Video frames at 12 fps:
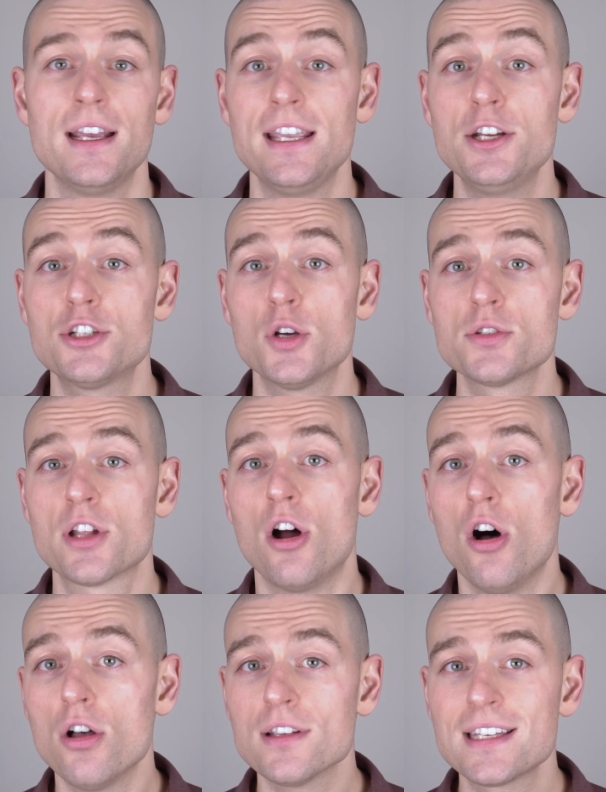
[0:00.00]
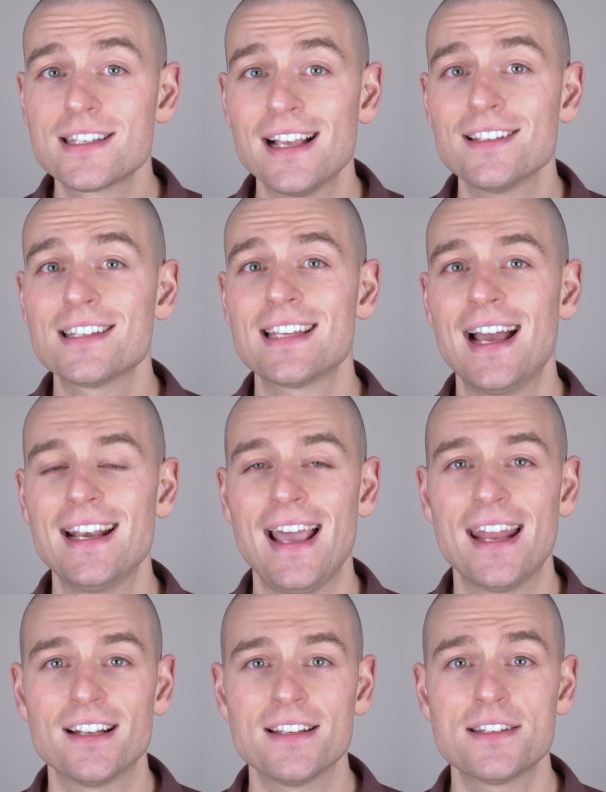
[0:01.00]
He shows that all sell-side
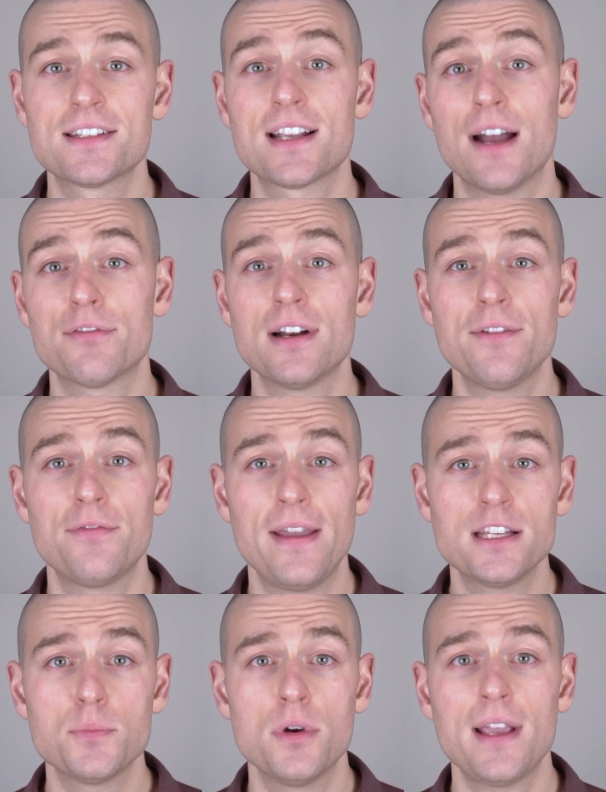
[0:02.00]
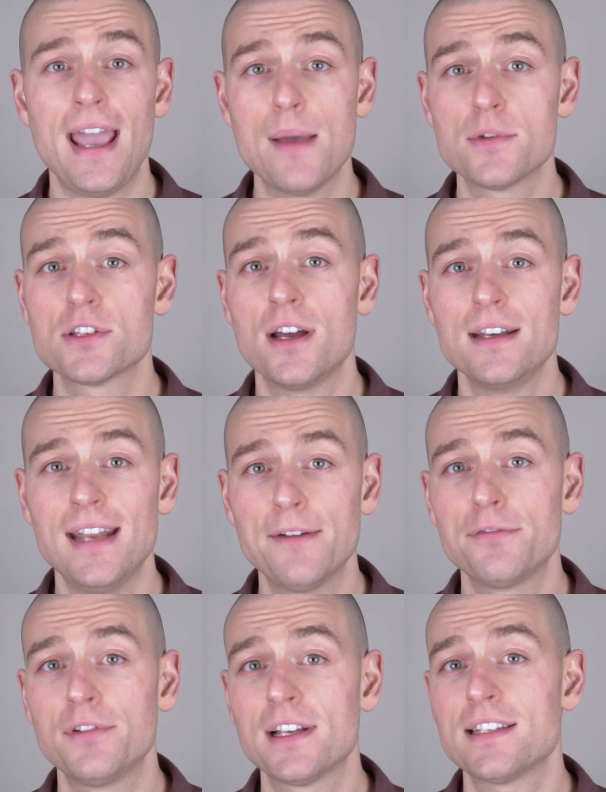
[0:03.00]
analysts covering Facebook, Amazon,
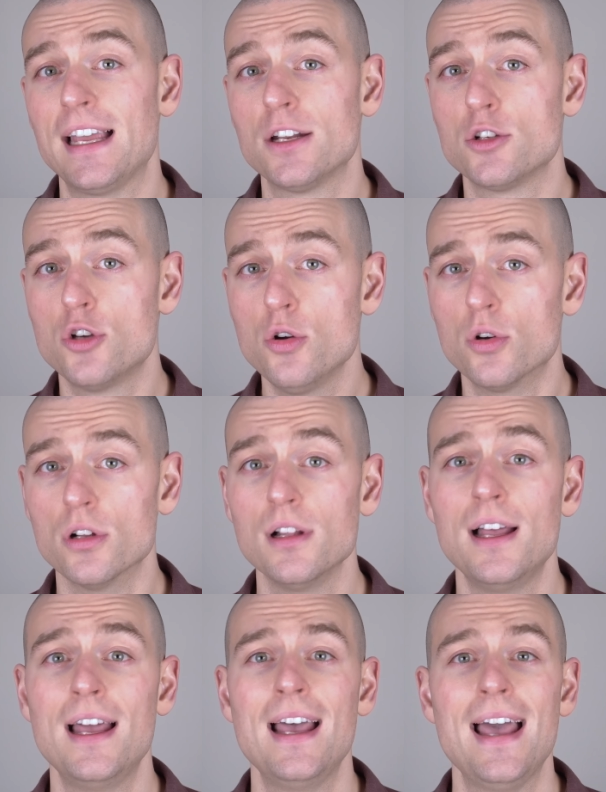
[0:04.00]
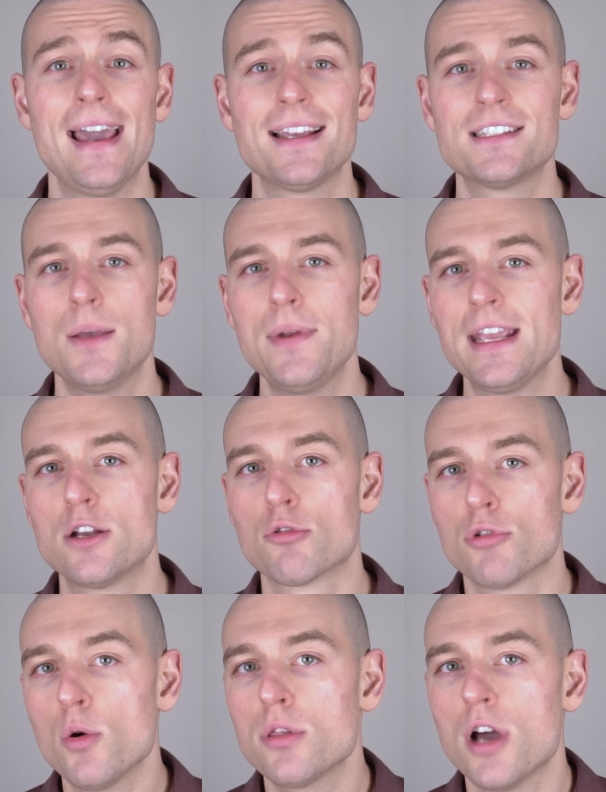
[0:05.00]
Netflix, and Google exhibit a
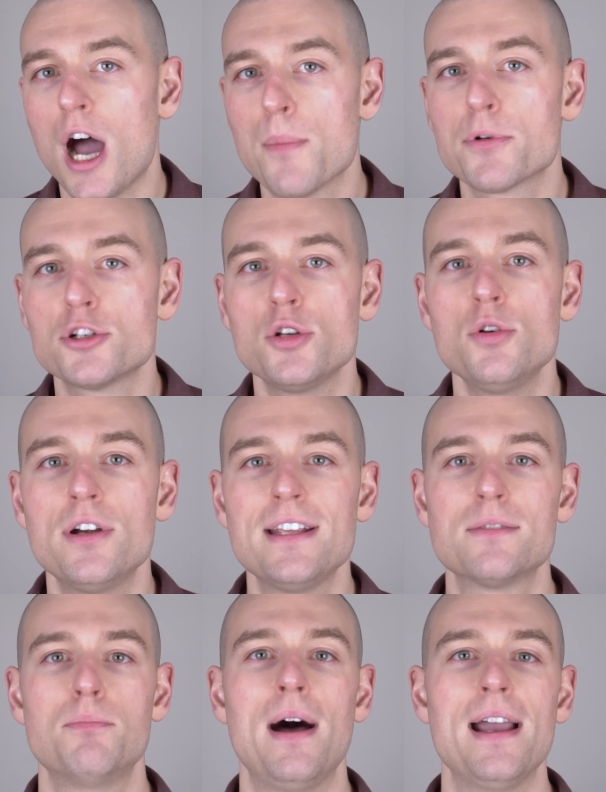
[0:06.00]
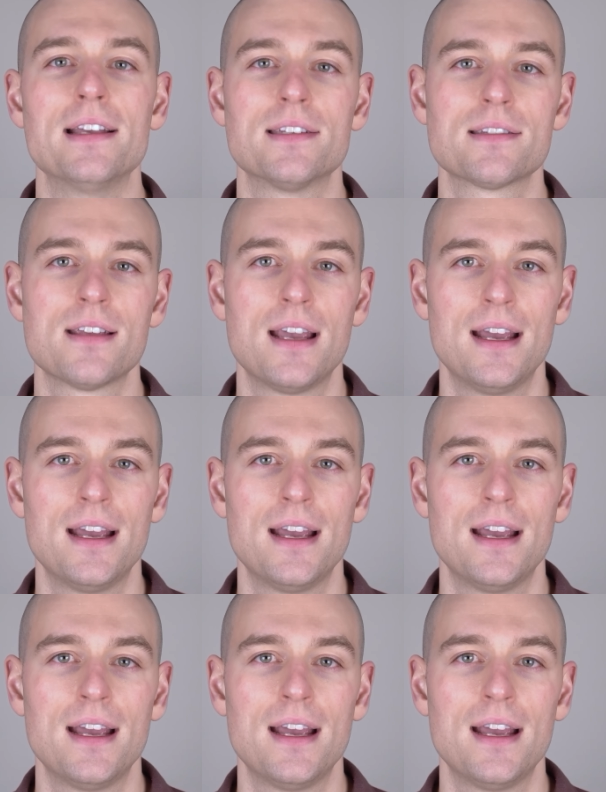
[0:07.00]
growth opportunities bias.